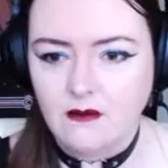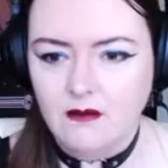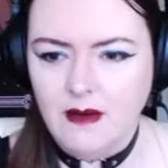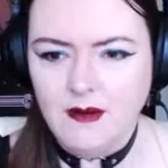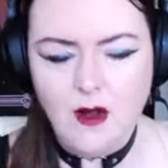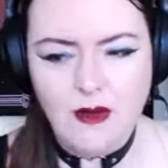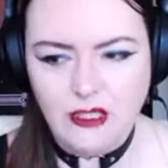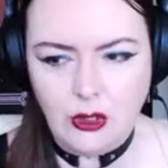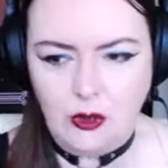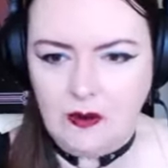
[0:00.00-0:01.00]
Maybe not by
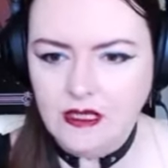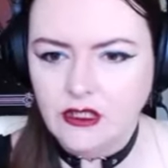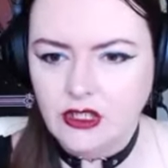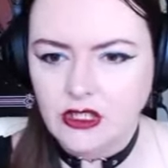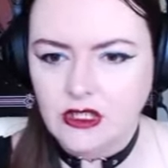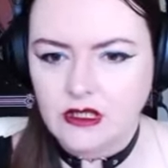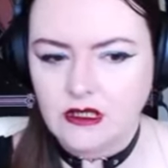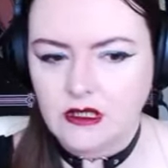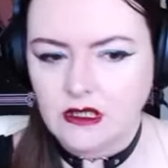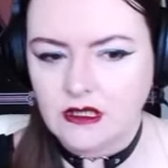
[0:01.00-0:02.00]
too much.
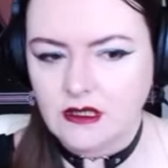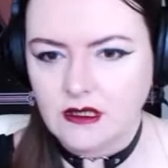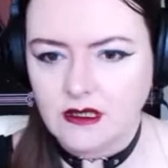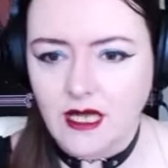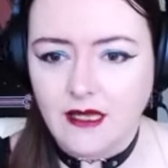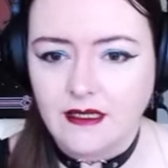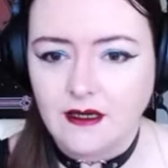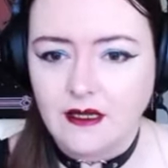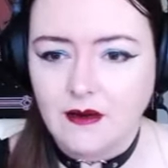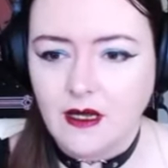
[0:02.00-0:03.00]
Yeah, see,
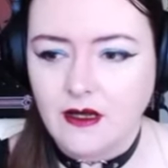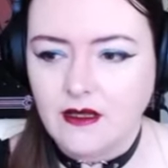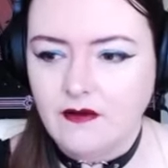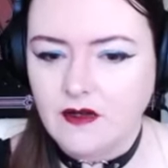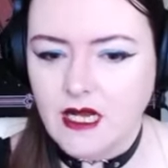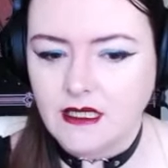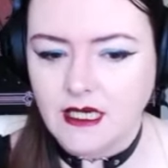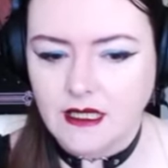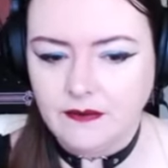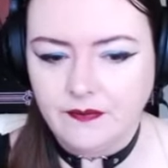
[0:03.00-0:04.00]
there we go, level
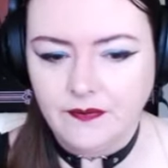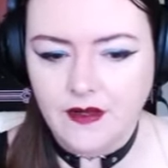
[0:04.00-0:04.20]
19.